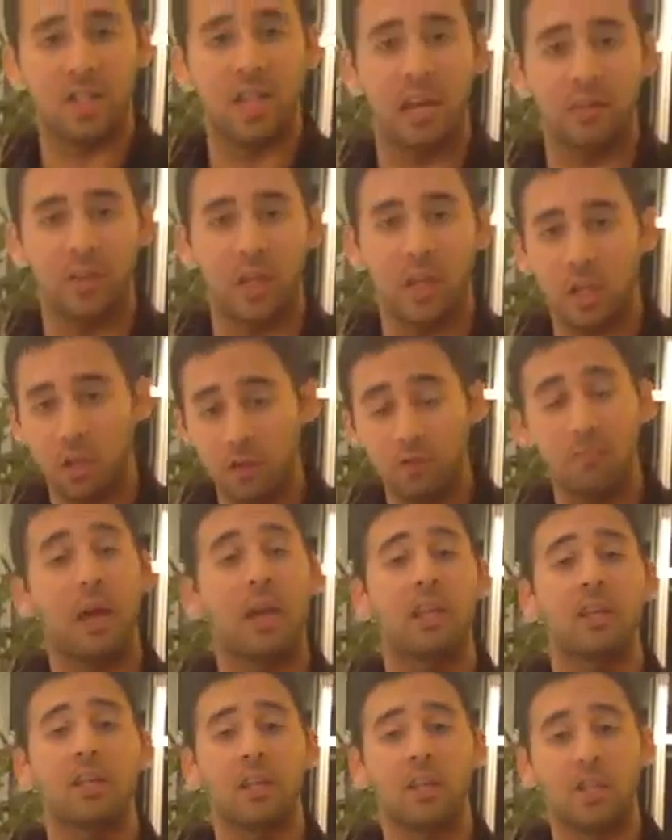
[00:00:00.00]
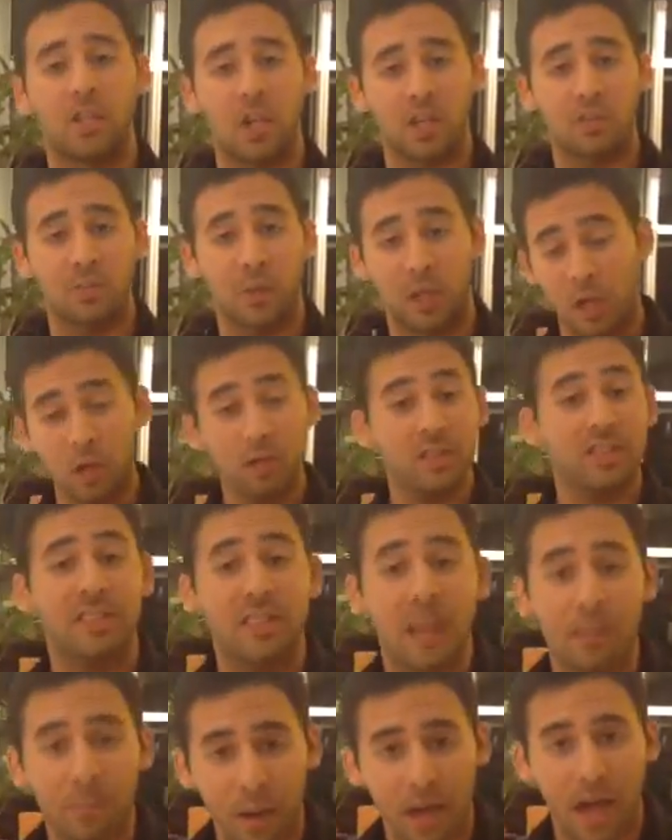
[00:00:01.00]
yet that you've made an adjustment. You're a
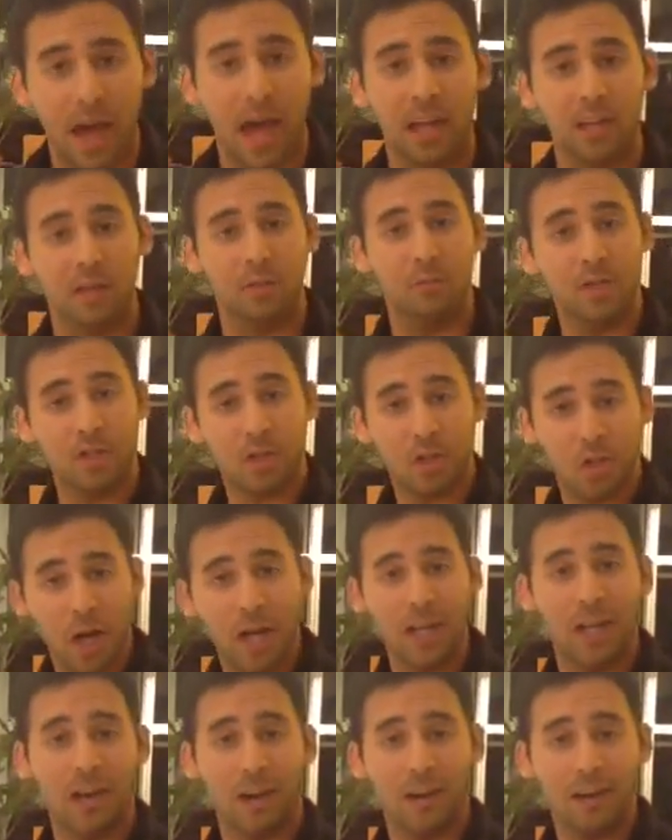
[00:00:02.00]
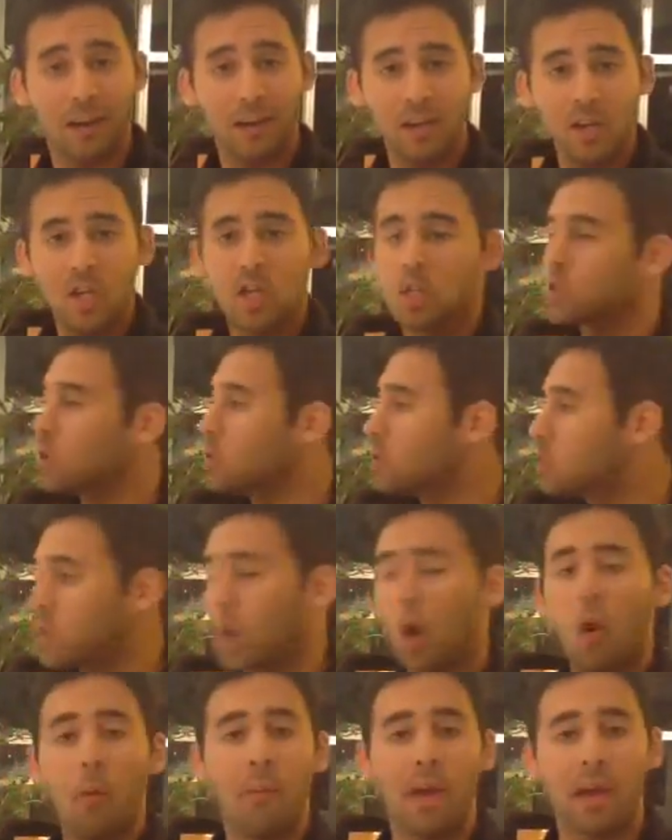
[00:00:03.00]
step ahead of the Mastrena. So
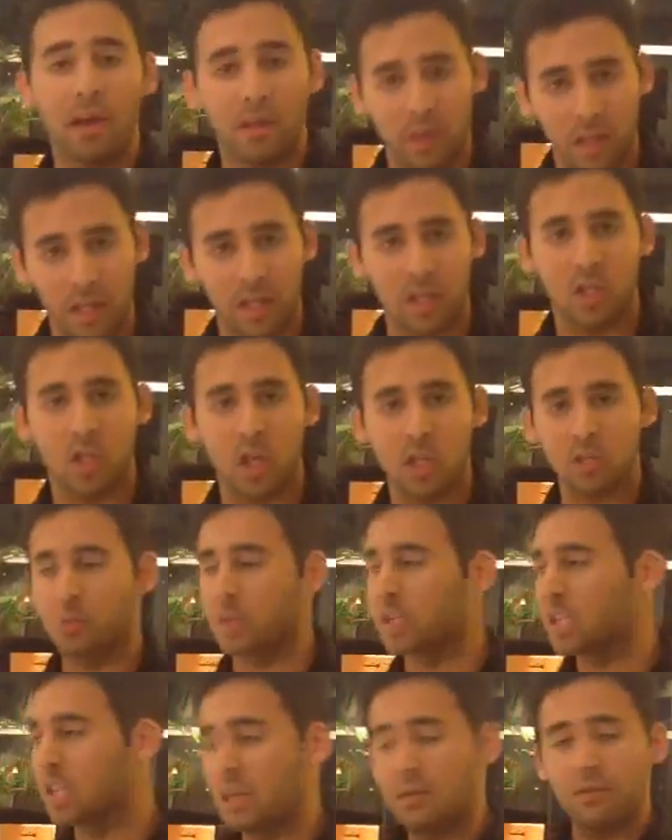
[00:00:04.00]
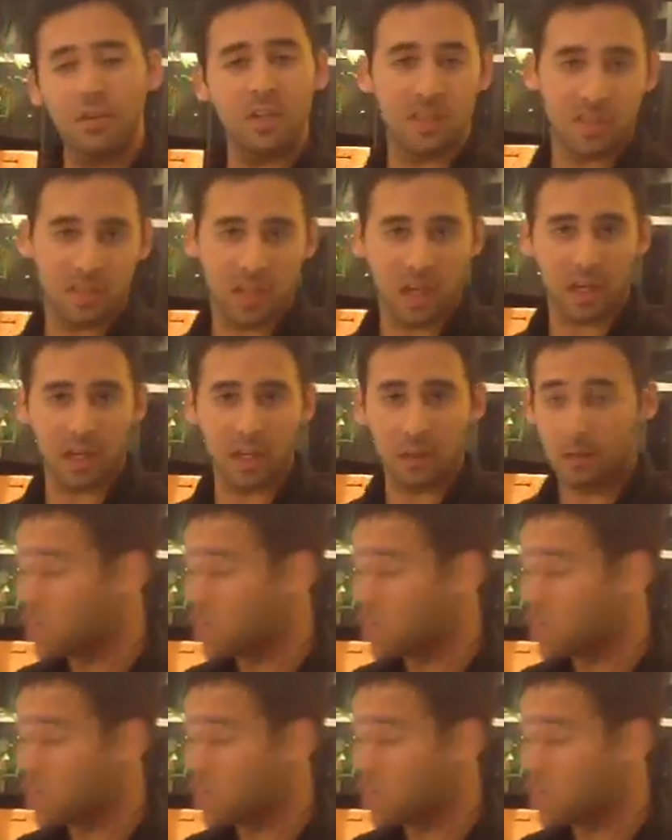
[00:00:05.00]
don't make that adjustment. Give it a second.